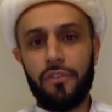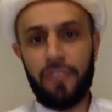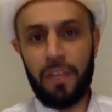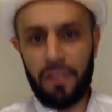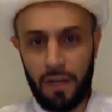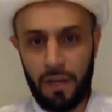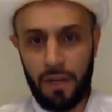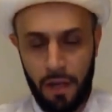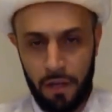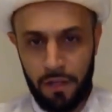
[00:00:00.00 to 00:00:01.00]
saying that
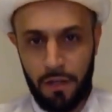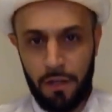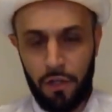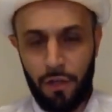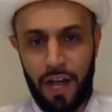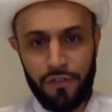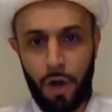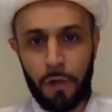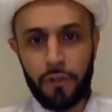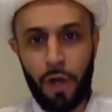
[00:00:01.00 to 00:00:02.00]
you guys are
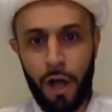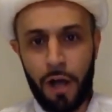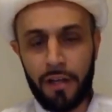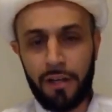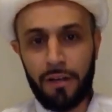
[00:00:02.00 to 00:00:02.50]
all talk.